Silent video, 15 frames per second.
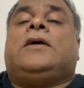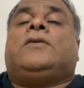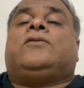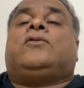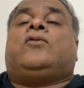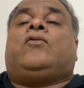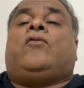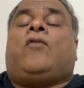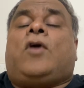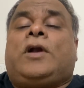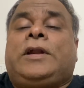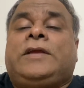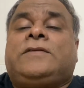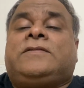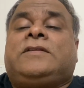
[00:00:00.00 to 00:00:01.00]
So what
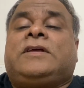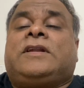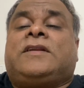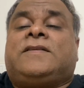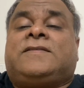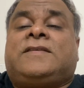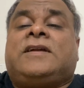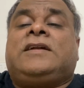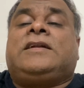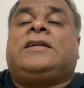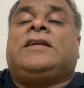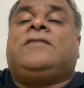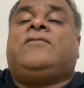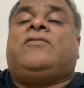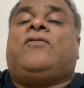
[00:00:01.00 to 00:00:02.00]
is the
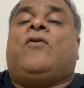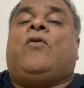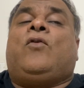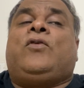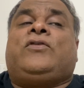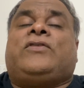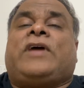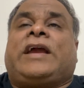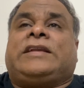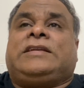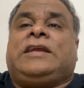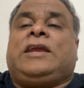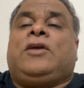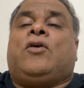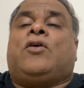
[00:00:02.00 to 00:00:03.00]
resultant force
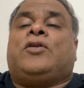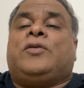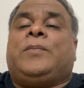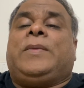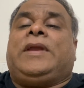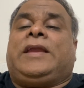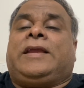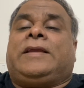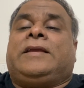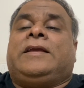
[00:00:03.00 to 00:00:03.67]
acting on me?